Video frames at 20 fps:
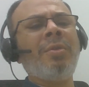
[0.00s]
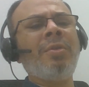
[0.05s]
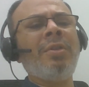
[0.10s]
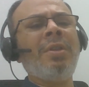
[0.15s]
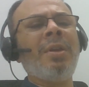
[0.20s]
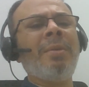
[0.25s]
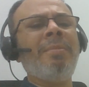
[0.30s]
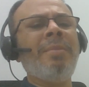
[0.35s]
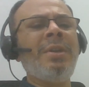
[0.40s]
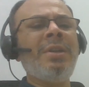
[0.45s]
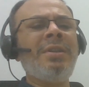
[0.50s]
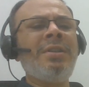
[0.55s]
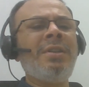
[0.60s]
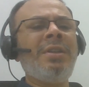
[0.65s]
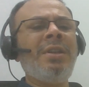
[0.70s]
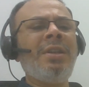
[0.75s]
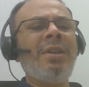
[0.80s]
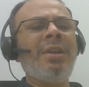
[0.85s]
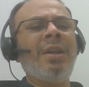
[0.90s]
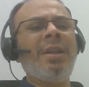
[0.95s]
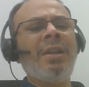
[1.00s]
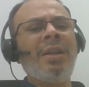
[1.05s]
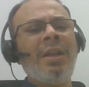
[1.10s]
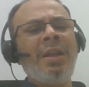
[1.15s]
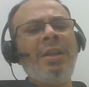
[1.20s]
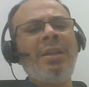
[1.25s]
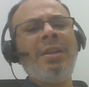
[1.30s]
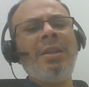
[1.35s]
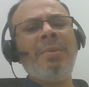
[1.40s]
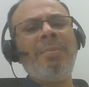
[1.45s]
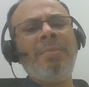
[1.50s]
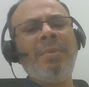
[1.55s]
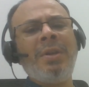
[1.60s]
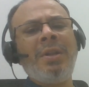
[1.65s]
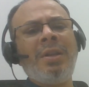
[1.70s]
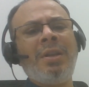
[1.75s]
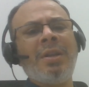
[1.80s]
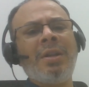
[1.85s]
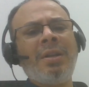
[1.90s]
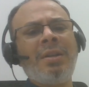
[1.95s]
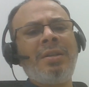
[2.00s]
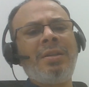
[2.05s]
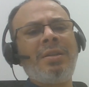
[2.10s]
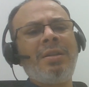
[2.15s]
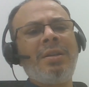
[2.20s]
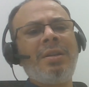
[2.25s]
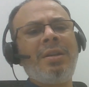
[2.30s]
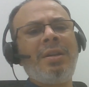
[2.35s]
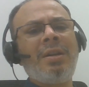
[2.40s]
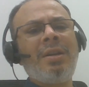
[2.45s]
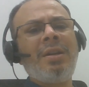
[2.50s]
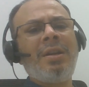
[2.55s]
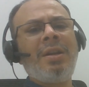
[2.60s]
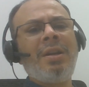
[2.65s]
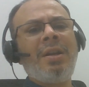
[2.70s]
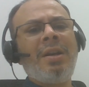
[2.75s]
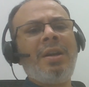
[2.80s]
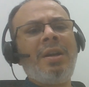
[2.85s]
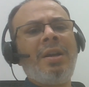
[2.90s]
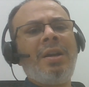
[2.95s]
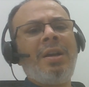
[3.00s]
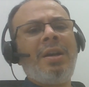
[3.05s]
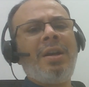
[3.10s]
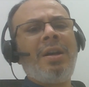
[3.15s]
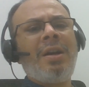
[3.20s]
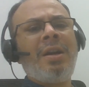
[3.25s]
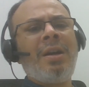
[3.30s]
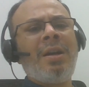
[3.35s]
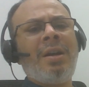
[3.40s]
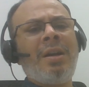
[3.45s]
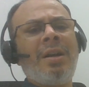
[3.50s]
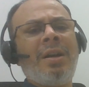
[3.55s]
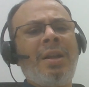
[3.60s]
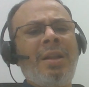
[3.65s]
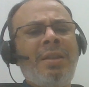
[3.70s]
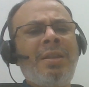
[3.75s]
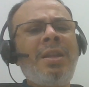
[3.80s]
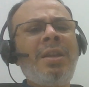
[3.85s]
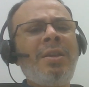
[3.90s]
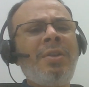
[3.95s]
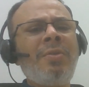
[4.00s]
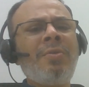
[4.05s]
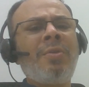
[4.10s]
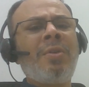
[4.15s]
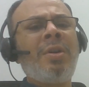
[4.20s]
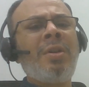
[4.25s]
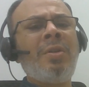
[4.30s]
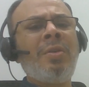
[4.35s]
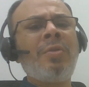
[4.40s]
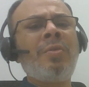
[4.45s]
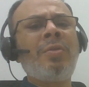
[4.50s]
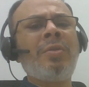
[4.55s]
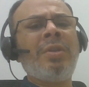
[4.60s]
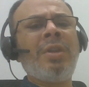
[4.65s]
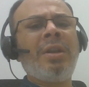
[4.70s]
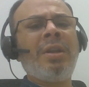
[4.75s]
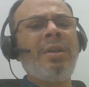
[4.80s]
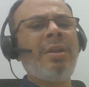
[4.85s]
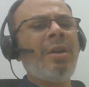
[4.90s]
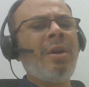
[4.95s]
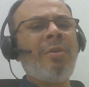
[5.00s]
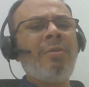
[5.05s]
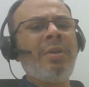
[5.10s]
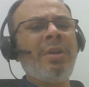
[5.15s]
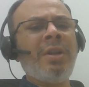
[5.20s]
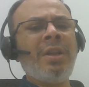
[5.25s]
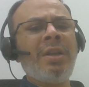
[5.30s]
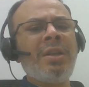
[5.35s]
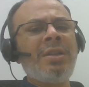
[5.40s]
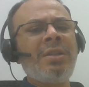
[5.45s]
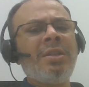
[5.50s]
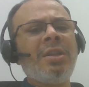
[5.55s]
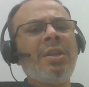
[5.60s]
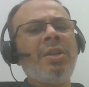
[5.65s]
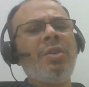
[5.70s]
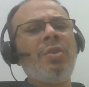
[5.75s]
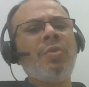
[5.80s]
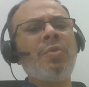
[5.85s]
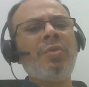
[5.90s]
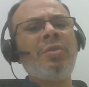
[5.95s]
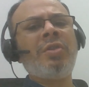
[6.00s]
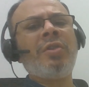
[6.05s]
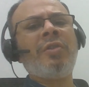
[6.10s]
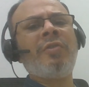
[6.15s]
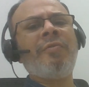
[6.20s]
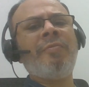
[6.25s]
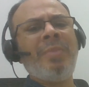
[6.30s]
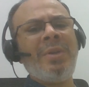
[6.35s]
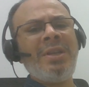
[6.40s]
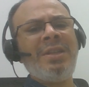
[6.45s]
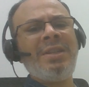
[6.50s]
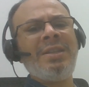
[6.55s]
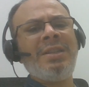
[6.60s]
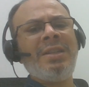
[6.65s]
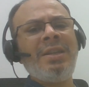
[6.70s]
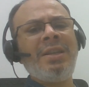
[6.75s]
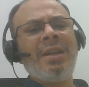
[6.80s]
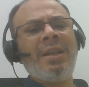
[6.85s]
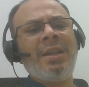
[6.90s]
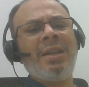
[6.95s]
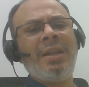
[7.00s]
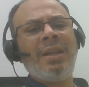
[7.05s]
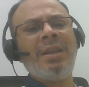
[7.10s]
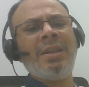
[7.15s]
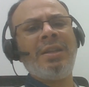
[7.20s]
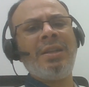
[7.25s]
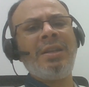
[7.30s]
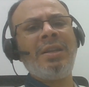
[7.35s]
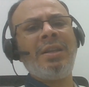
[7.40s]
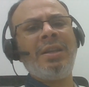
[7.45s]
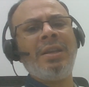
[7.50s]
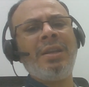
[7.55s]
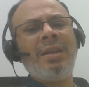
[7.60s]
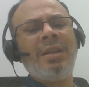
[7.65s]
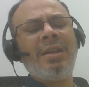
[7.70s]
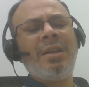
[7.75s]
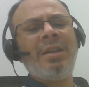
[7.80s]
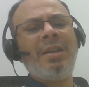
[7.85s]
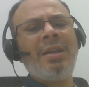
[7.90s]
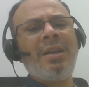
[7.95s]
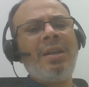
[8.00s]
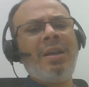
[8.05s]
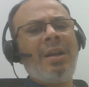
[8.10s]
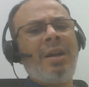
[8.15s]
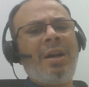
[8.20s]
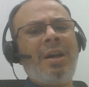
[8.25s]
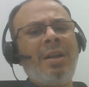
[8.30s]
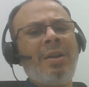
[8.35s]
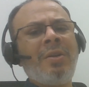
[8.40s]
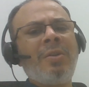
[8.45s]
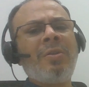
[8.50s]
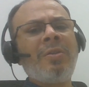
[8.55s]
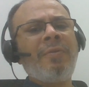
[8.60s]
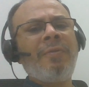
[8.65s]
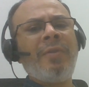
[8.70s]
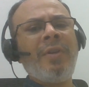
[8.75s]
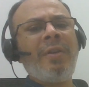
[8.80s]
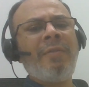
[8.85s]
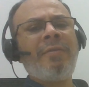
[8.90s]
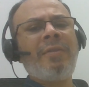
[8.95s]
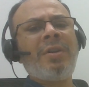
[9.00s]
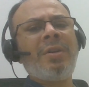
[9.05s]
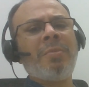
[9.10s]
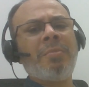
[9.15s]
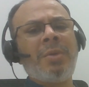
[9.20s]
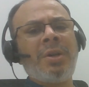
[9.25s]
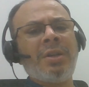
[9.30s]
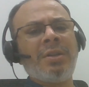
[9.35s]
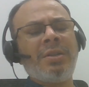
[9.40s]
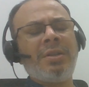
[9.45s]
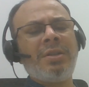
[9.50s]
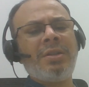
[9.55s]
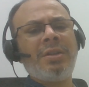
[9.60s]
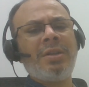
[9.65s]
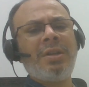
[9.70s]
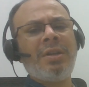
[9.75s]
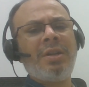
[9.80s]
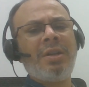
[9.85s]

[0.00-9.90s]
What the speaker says: the BC and AD periods. I think you all know that nowadays the use of BC and AD are not favored much.